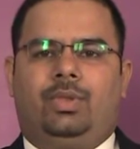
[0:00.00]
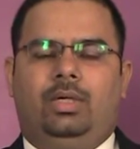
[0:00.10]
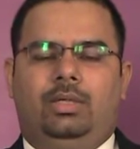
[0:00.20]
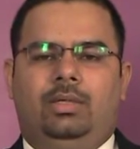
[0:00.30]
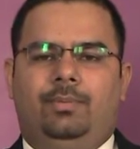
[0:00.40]

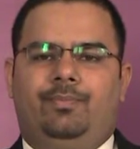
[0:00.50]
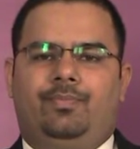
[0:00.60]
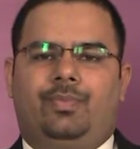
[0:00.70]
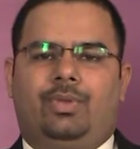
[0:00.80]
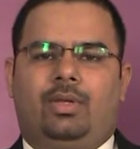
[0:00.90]
Third,
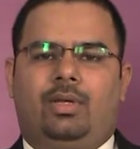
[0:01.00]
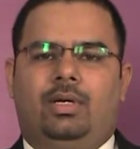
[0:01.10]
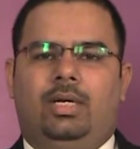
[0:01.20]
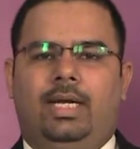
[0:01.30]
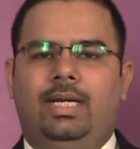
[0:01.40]

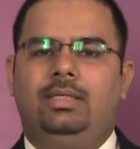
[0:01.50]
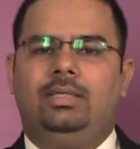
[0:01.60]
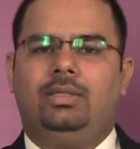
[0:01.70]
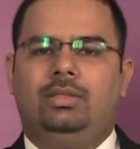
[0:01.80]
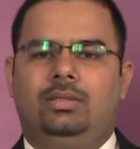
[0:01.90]

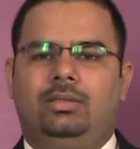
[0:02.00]
health.